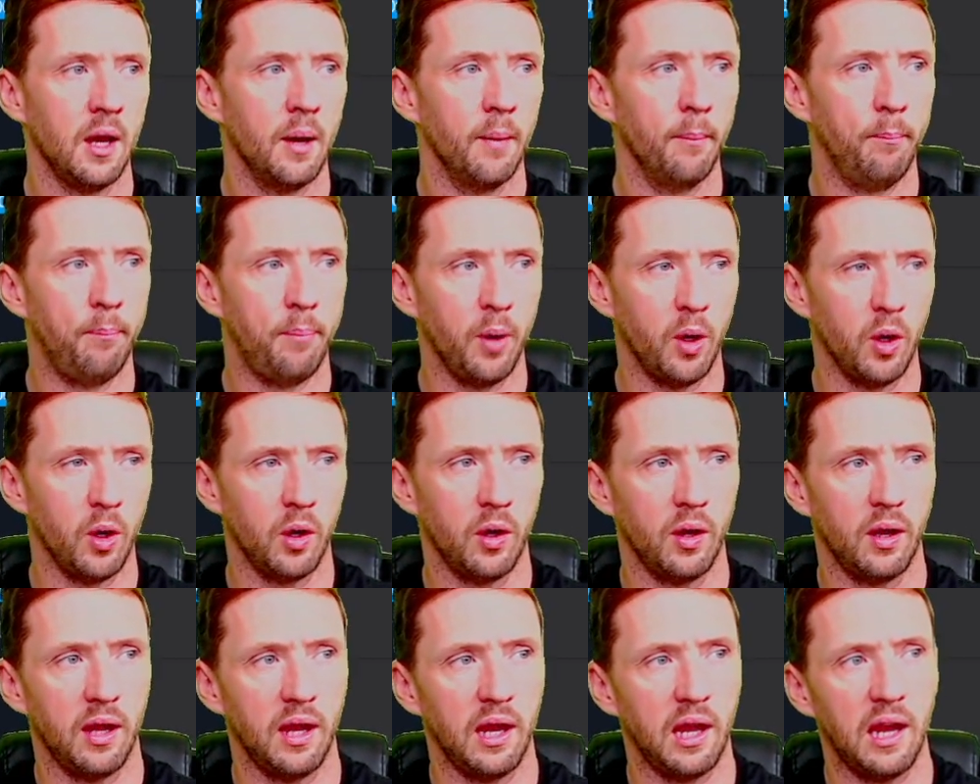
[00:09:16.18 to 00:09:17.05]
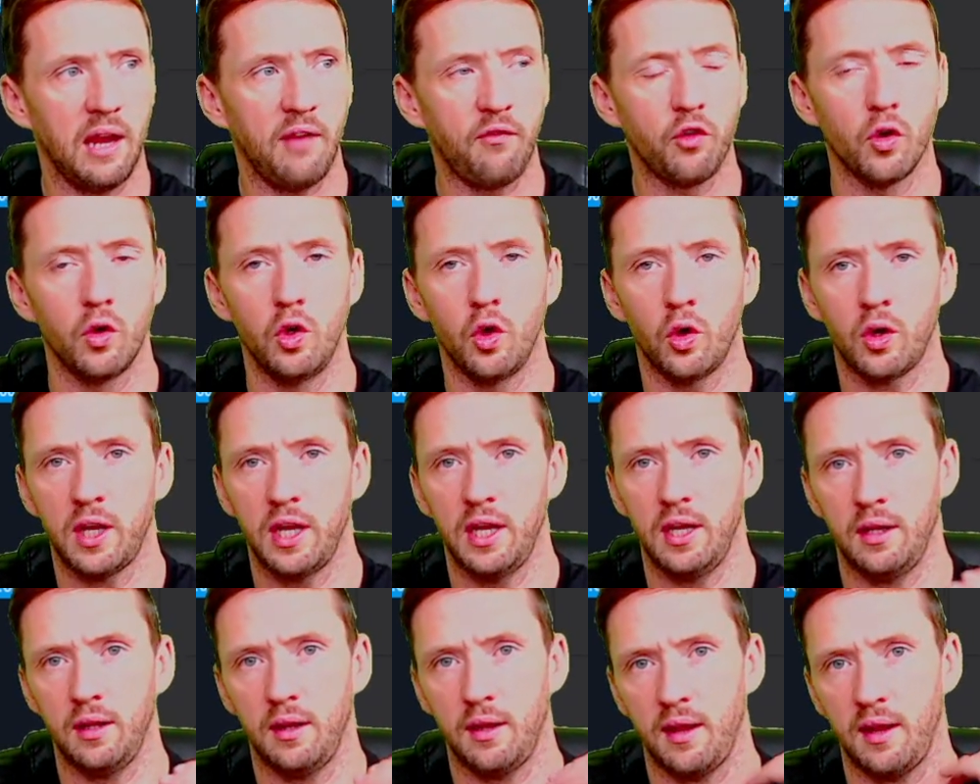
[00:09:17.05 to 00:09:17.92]
But if you're
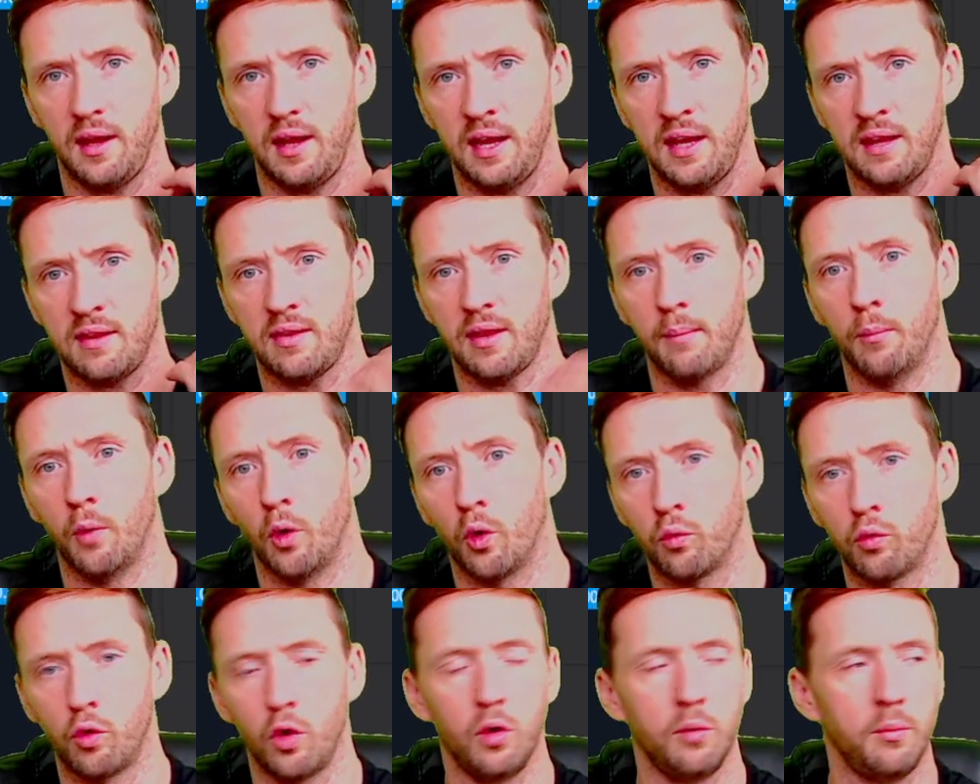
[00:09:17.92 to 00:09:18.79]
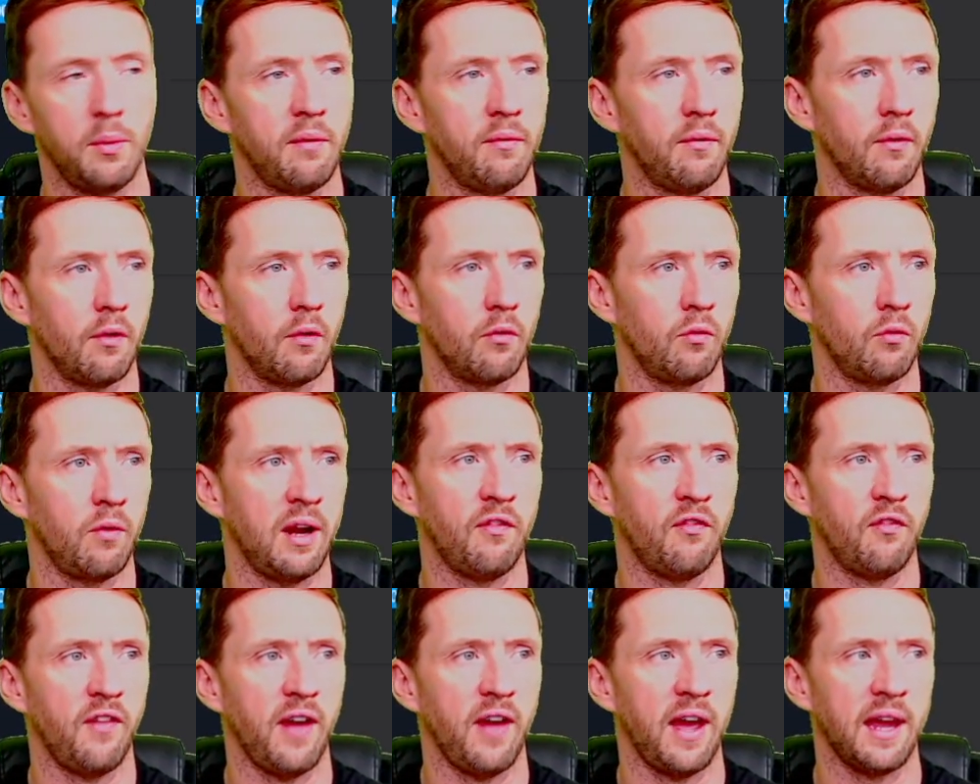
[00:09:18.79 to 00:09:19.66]
looking, is there more room in
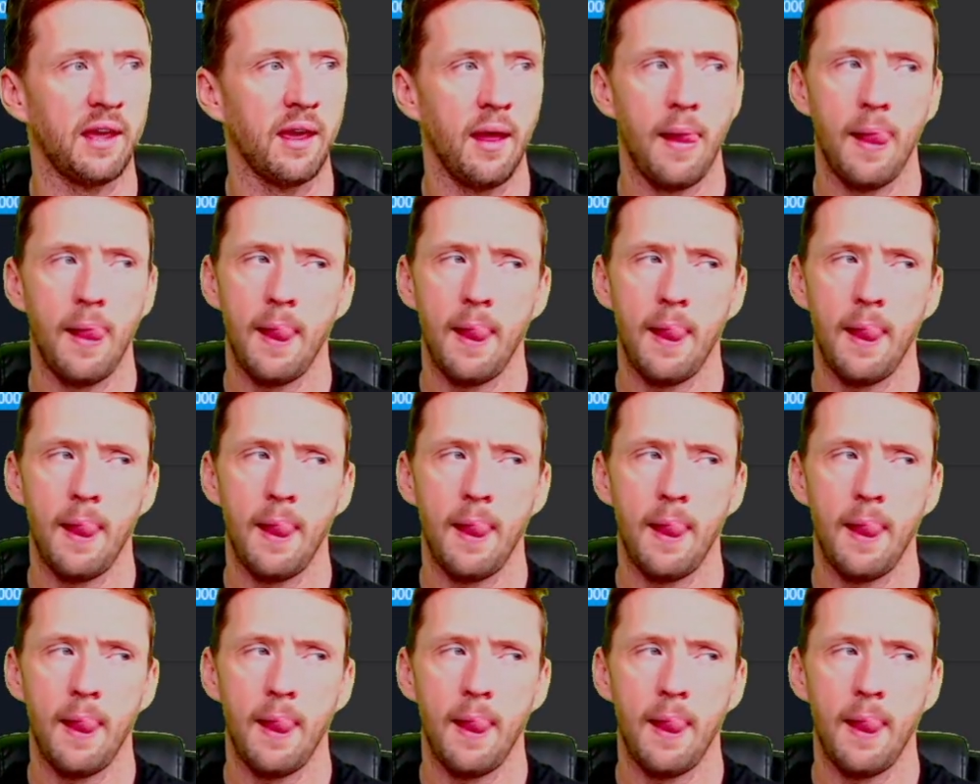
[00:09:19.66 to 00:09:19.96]
RedFEG?